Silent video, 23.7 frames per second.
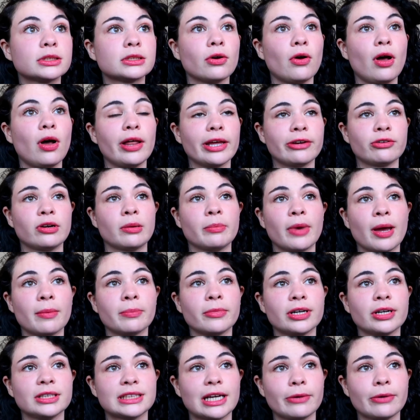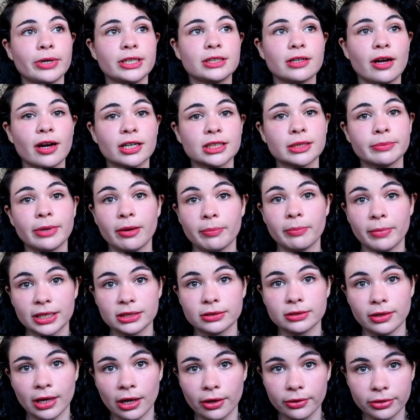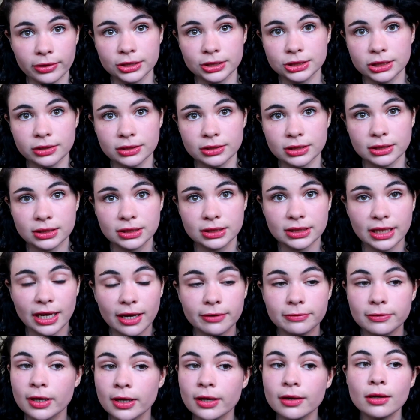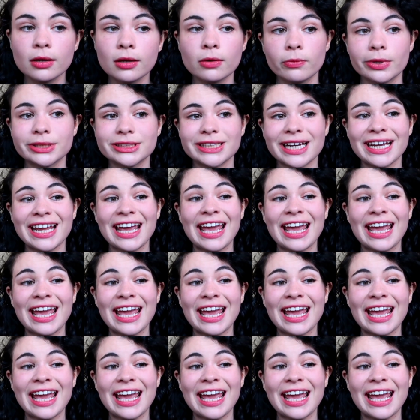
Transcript: So all I remember is that we talked about mental health issues and stuff, which I